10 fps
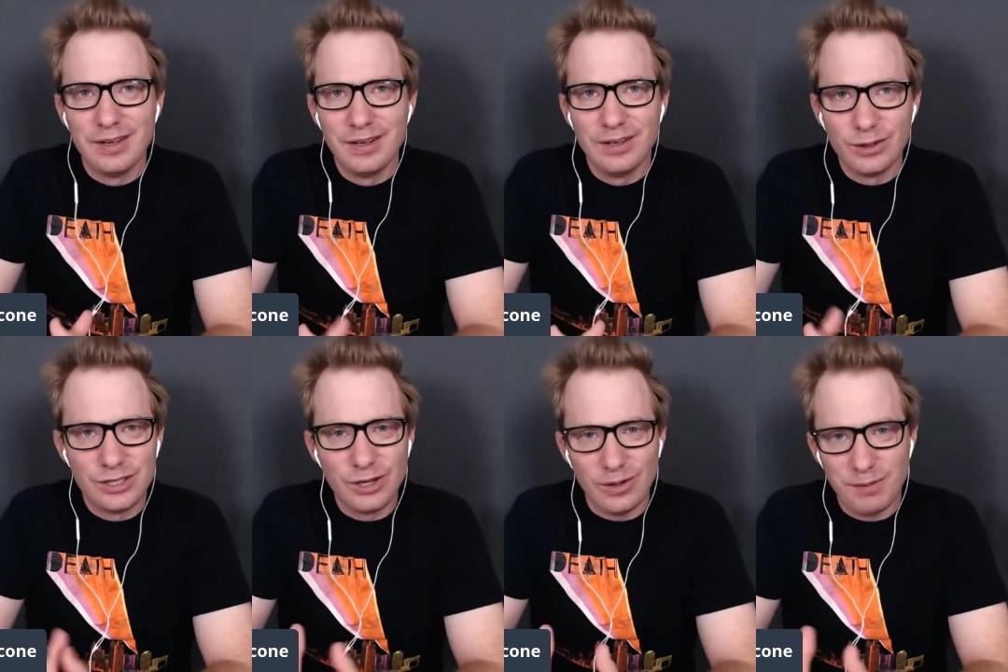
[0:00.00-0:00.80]
they're
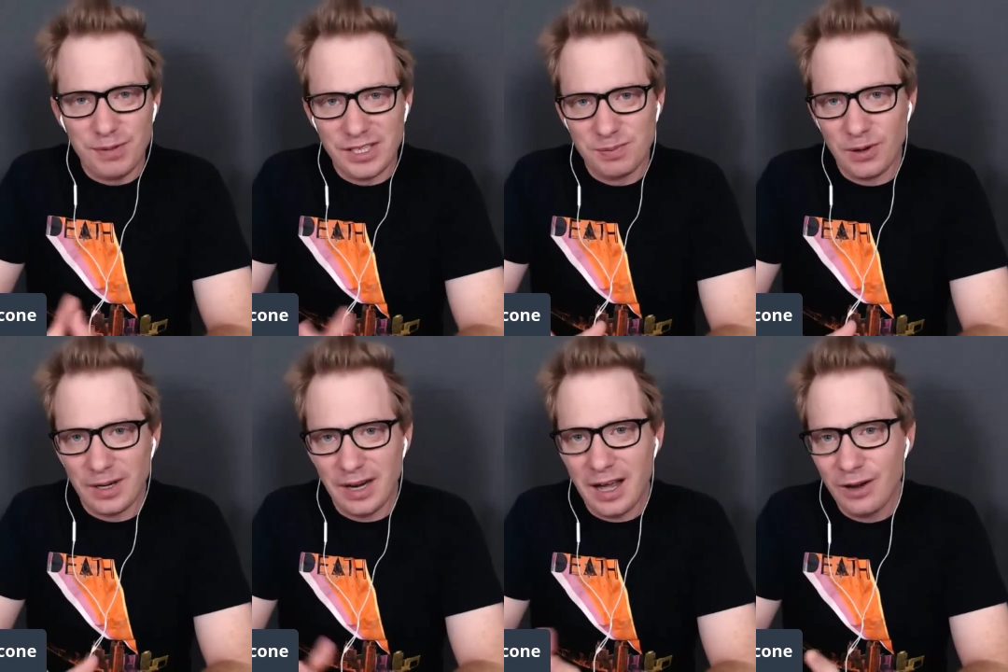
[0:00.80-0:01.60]
still in
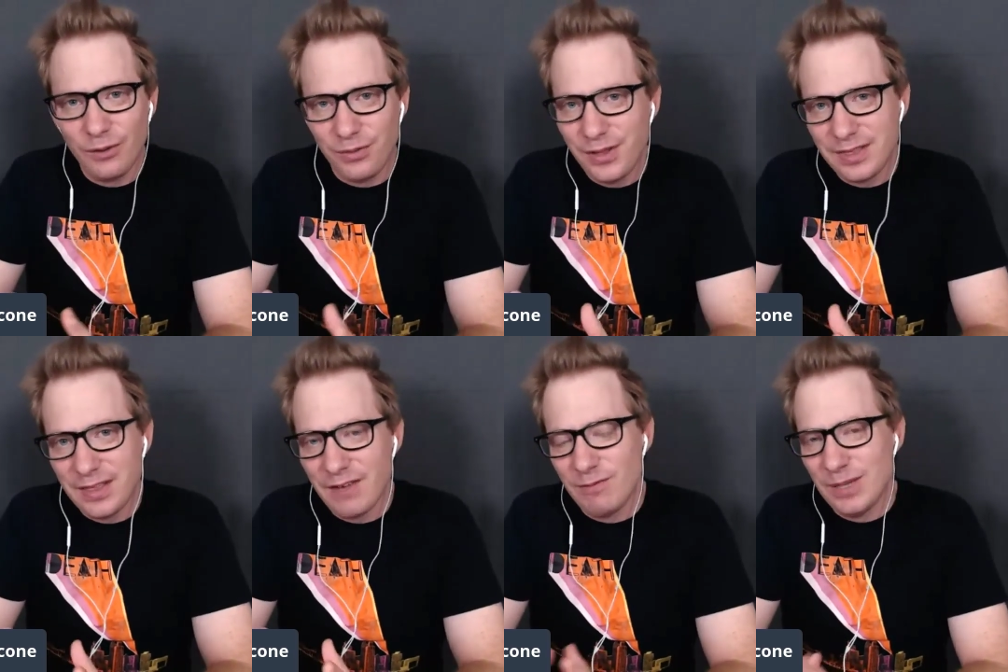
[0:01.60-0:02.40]
Pittsburgh, and I don't think
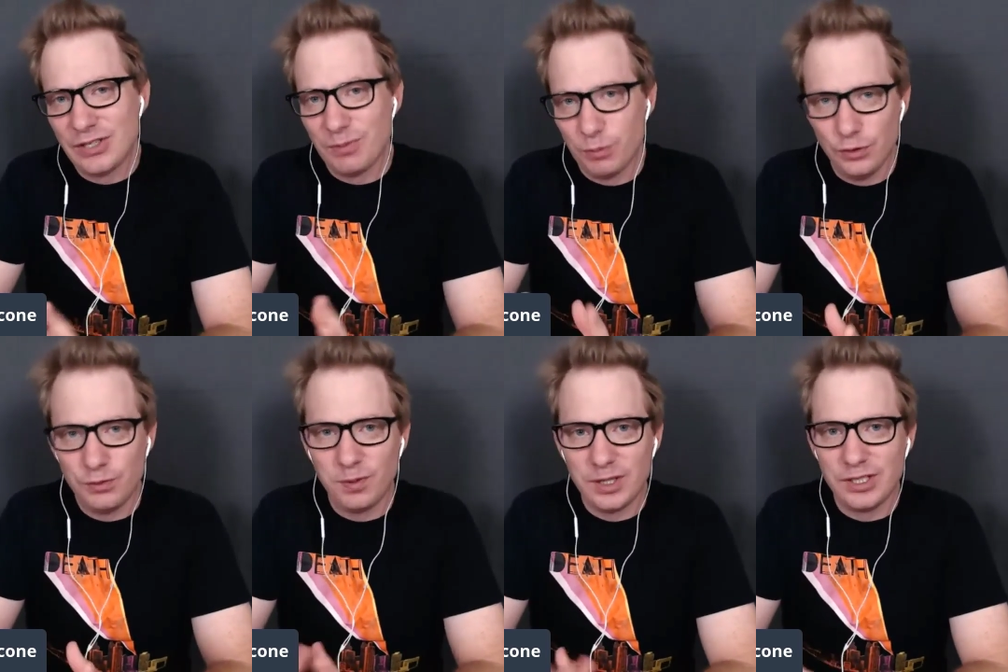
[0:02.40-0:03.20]
they've missed a Bruce
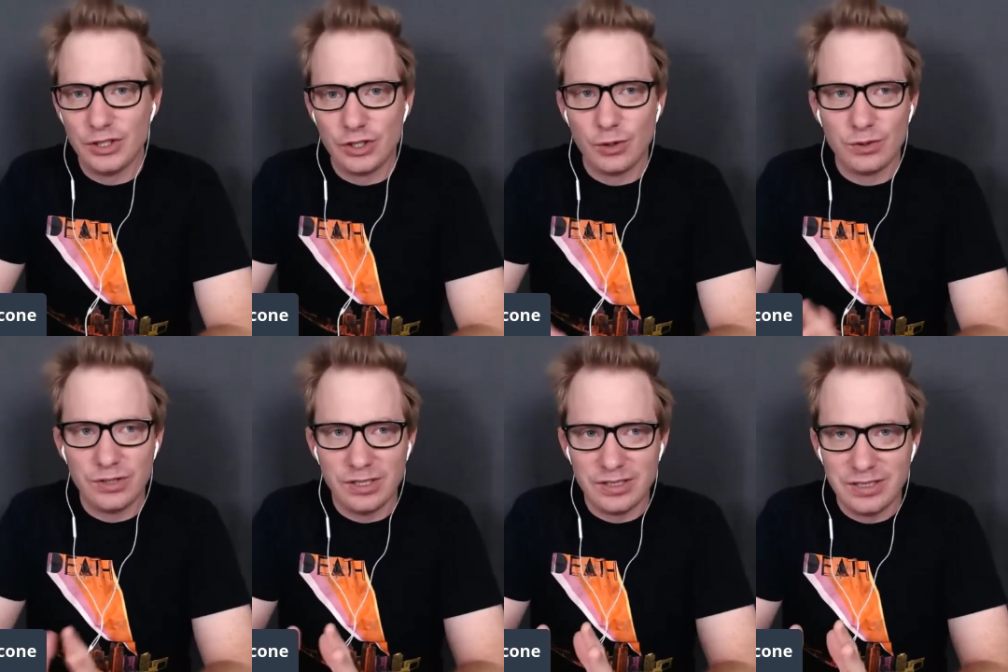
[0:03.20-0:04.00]
Springsteen show
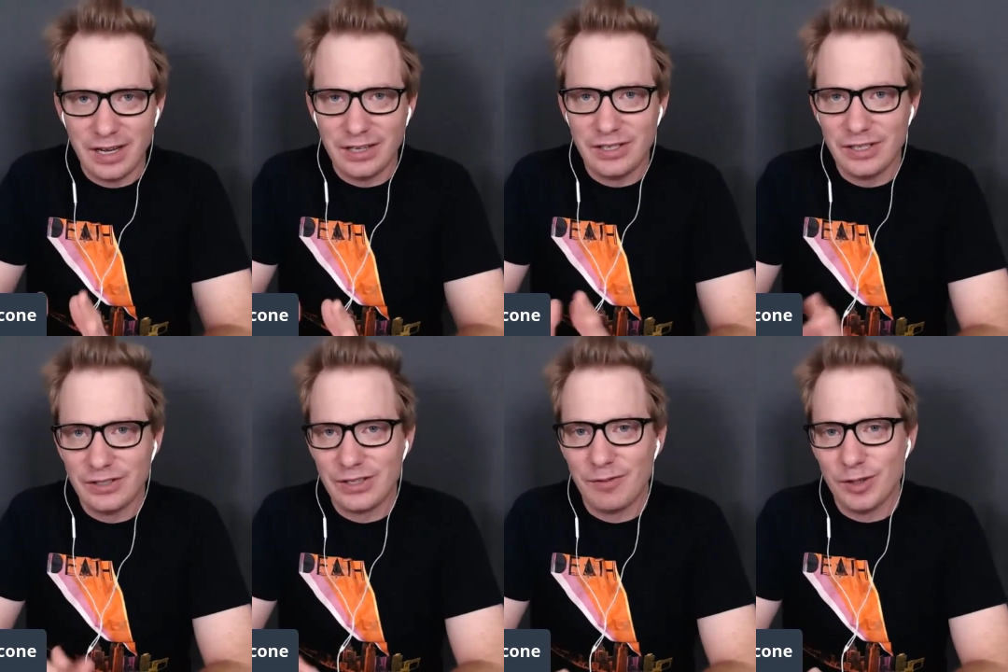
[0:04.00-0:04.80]
since
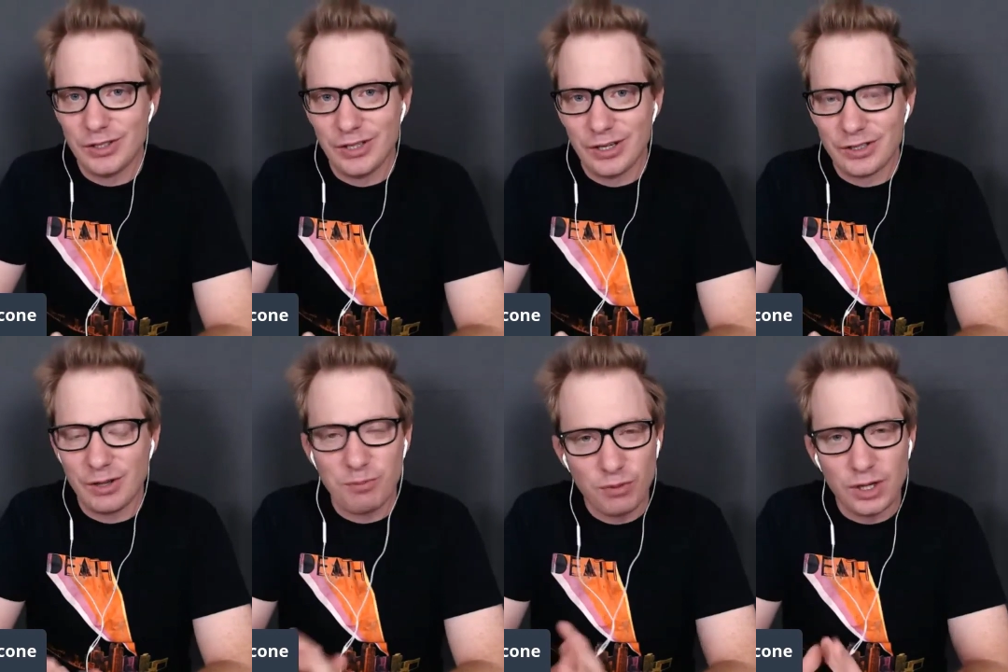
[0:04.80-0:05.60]
1976.
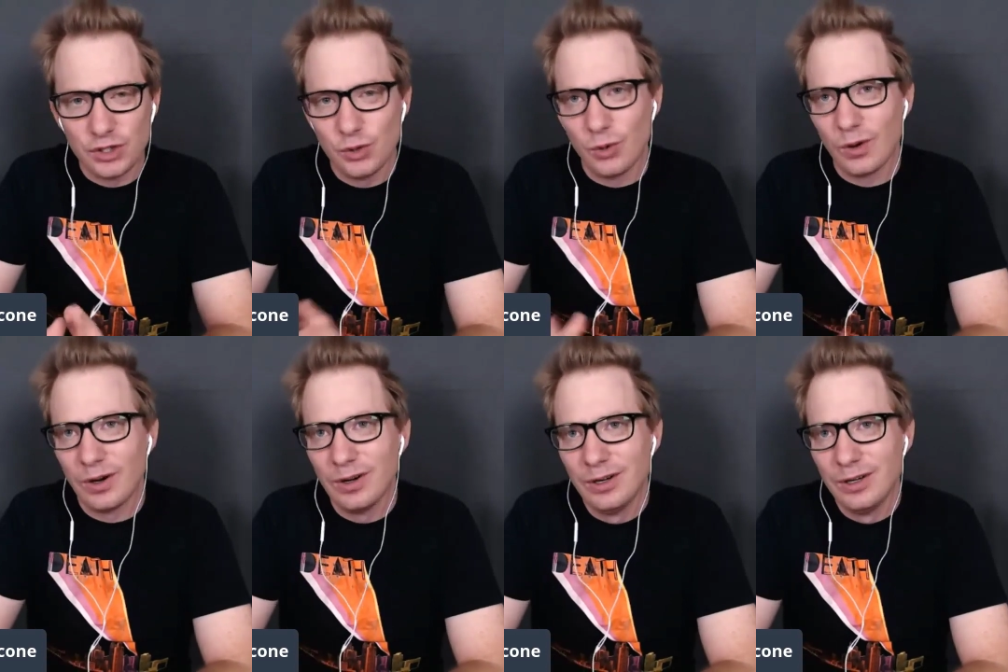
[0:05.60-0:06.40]
I'm pretty
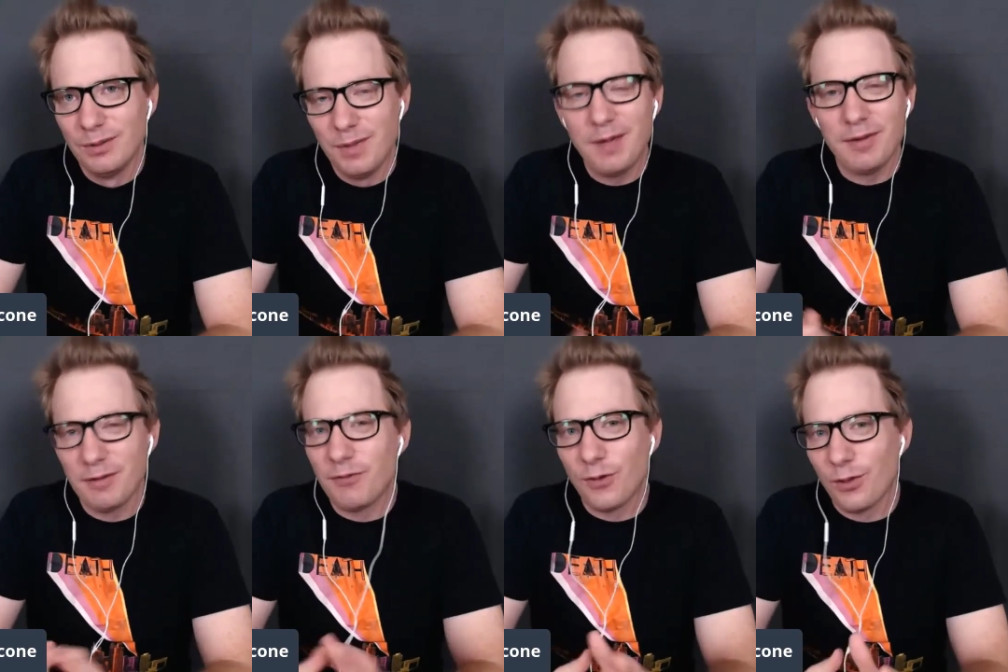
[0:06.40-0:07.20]
sure, maybe
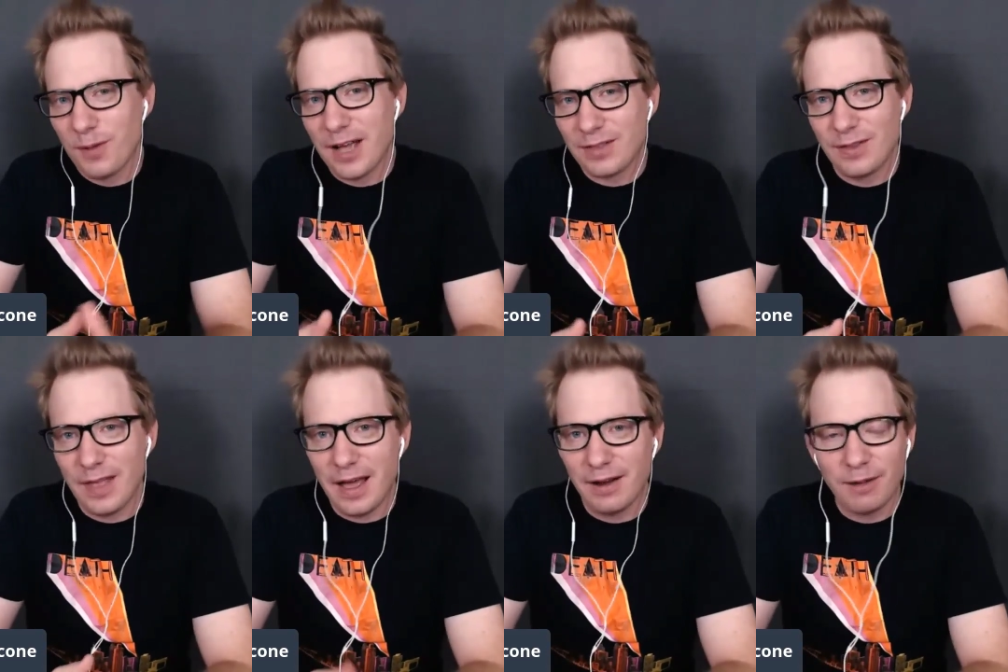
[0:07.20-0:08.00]
even further back than that.